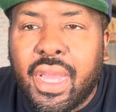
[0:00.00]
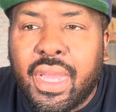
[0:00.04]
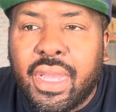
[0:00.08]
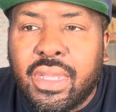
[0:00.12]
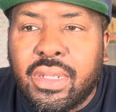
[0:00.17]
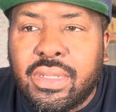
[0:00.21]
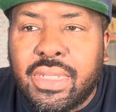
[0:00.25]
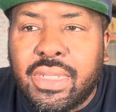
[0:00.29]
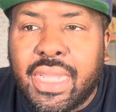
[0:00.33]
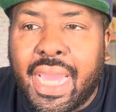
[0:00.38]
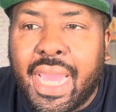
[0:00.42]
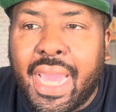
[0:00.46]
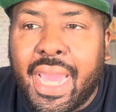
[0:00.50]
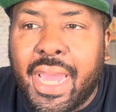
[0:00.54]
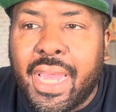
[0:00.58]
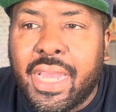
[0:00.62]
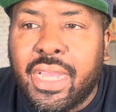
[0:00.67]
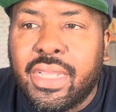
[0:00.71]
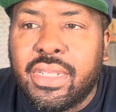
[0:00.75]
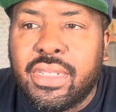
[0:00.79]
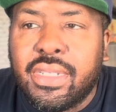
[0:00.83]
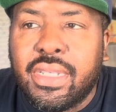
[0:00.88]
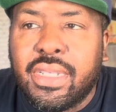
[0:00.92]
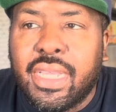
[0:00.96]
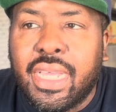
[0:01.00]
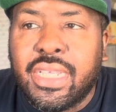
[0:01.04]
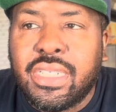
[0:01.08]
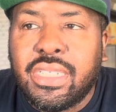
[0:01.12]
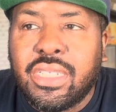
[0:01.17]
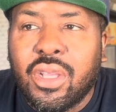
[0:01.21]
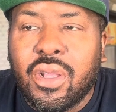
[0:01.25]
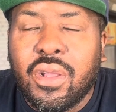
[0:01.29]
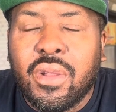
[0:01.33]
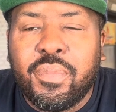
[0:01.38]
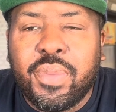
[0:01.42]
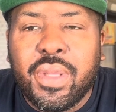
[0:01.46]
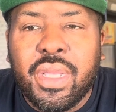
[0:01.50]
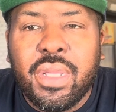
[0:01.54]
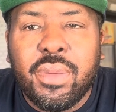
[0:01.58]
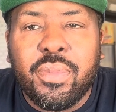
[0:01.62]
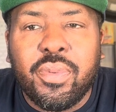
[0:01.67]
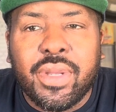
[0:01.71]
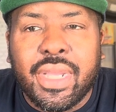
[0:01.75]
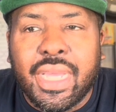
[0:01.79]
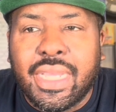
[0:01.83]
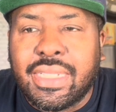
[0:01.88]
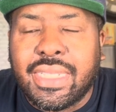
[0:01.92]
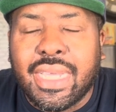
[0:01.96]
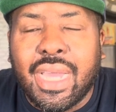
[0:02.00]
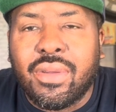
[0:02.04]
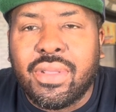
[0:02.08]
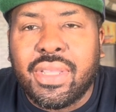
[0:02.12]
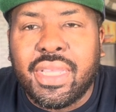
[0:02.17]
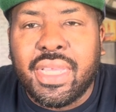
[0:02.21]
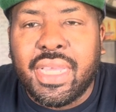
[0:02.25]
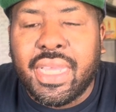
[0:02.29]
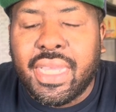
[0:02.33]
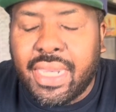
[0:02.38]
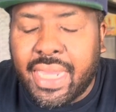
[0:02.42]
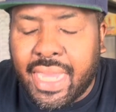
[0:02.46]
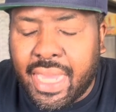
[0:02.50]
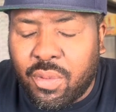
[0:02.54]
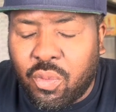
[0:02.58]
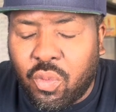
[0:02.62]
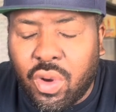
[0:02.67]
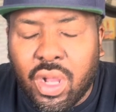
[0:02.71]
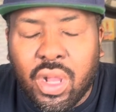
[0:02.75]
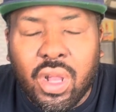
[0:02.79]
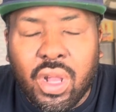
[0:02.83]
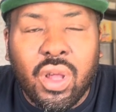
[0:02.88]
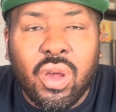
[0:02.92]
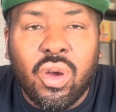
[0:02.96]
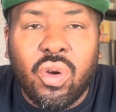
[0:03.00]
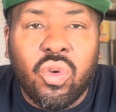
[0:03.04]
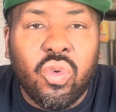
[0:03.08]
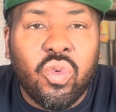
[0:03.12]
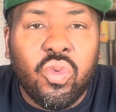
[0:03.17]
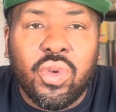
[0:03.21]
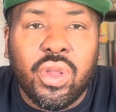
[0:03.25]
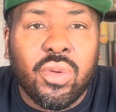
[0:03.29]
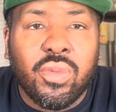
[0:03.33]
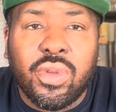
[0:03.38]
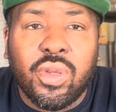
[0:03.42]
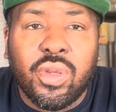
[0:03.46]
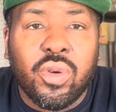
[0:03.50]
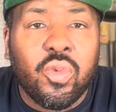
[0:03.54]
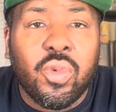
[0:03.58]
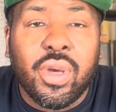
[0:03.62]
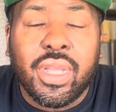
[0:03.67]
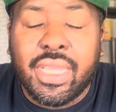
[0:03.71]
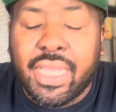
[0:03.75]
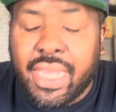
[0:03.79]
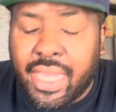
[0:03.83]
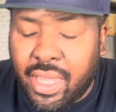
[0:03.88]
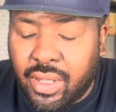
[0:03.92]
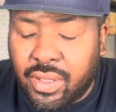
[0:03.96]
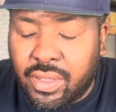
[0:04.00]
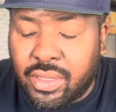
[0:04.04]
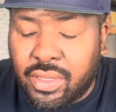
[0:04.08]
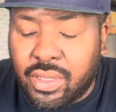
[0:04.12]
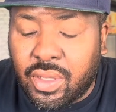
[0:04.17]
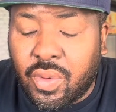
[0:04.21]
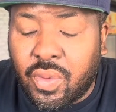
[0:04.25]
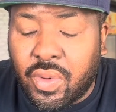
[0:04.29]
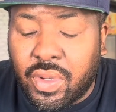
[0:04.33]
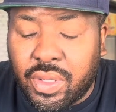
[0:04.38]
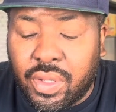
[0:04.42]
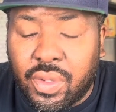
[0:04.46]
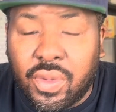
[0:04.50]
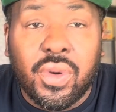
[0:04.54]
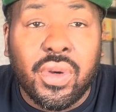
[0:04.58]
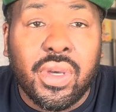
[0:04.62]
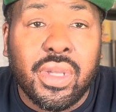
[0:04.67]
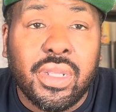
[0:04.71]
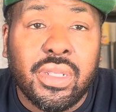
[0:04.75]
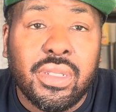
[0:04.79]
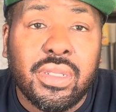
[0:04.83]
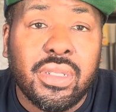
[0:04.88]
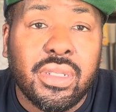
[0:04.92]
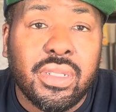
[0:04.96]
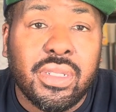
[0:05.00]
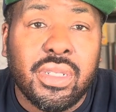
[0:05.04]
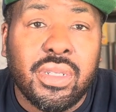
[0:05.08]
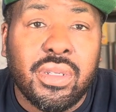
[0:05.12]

is that it's certain people that's out there in that world who don't know what the hell is going on.